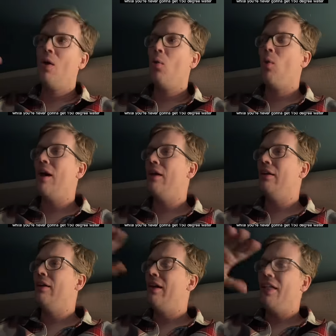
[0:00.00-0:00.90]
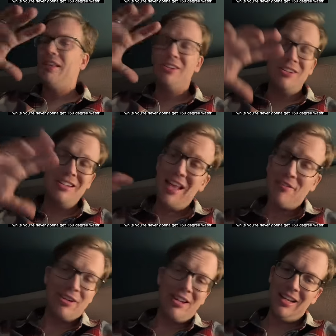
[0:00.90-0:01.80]
while you're
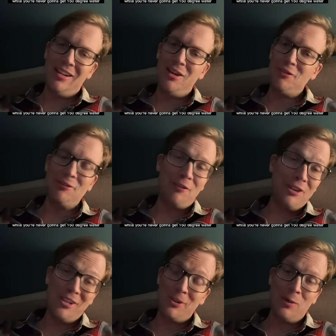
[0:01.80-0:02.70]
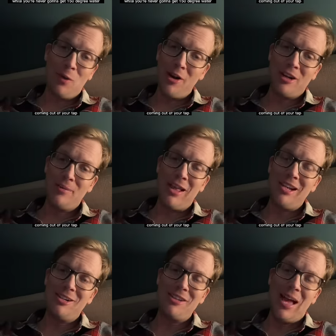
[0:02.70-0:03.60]
never going to get 150 degree water coming out of
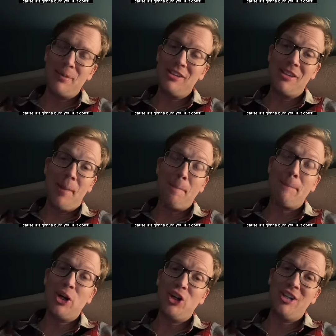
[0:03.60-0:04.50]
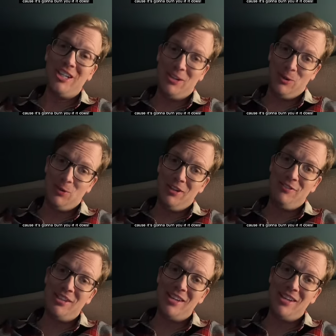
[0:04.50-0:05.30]
your tap because it's going to burn you if it